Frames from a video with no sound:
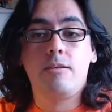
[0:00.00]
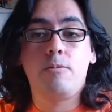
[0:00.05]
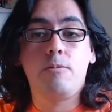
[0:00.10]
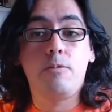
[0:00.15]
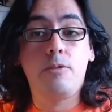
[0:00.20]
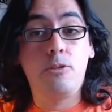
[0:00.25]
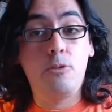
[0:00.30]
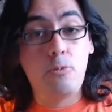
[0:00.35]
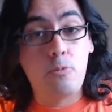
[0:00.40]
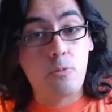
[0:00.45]

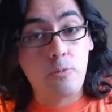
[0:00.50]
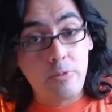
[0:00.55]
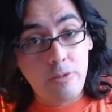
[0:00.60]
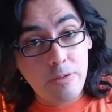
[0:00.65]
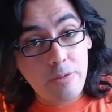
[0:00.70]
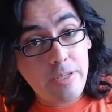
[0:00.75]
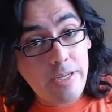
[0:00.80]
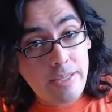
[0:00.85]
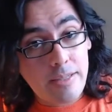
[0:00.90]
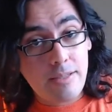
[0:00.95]
You
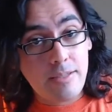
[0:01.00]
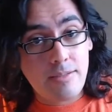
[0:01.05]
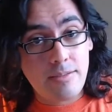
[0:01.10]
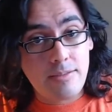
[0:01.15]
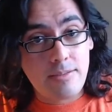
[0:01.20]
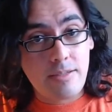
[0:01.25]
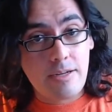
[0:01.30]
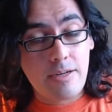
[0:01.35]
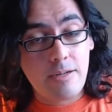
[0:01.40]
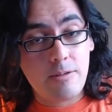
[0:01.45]
will get the
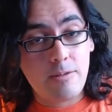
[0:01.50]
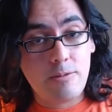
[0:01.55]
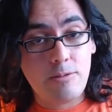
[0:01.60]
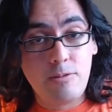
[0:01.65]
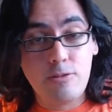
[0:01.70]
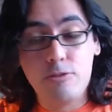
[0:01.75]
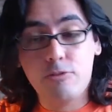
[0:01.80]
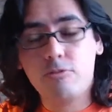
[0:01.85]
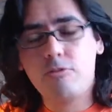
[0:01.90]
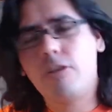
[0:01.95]
desire.
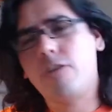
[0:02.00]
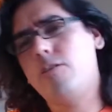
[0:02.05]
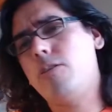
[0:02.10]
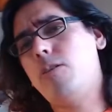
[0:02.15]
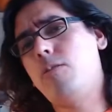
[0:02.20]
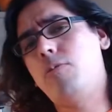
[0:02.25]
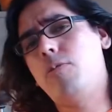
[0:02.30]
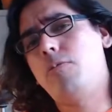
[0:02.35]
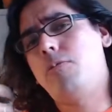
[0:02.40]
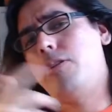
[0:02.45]
So you're like,
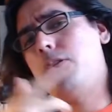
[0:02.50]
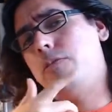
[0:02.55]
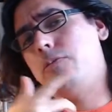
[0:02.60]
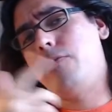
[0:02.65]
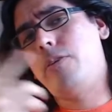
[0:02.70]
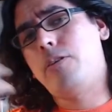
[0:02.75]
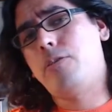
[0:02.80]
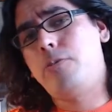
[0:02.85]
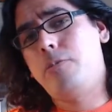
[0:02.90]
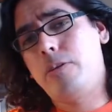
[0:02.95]
oh, well, when the
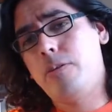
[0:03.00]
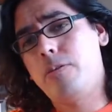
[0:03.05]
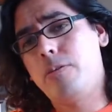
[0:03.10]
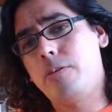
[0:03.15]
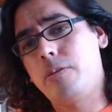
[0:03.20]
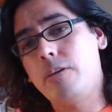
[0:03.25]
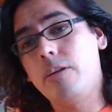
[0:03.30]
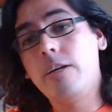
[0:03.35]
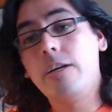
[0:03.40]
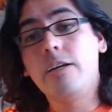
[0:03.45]
fuck do I
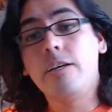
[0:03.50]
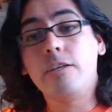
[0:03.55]
learn?